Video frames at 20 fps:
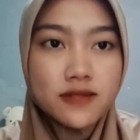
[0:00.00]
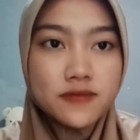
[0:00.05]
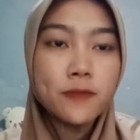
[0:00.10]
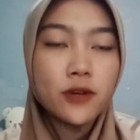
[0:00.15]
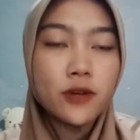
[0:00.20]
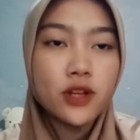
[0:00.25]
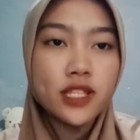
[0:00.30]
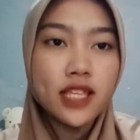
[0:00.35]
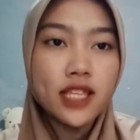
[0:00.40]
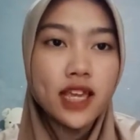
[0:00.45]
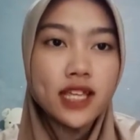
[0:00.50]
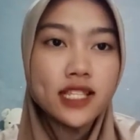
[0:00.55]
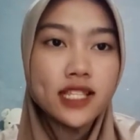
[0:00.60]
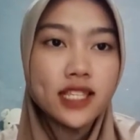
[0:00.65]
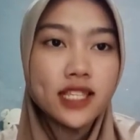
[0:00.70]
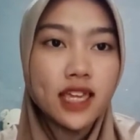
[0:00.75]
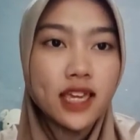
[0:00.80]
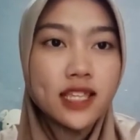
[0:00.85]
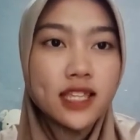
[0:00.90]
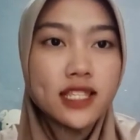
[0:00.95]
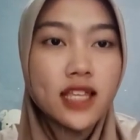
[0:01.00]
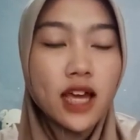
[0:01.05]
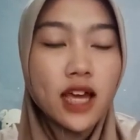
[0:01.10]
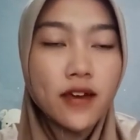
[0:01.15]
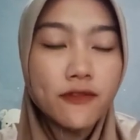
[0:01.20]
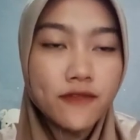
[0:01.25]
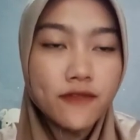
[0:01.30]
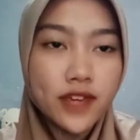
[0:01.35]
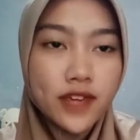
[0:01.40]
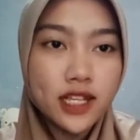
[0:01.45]
Third process is
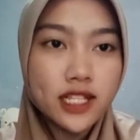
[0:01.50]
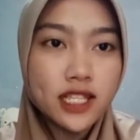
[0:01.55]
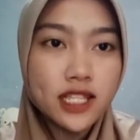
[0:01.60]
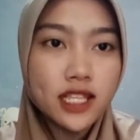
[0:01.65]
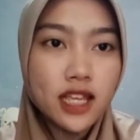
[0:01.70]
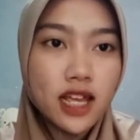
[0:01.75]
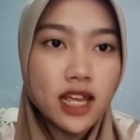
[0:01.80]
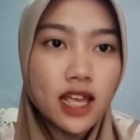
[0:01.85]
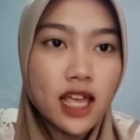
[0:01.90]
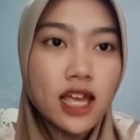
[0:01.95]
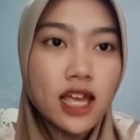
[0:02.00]
affix.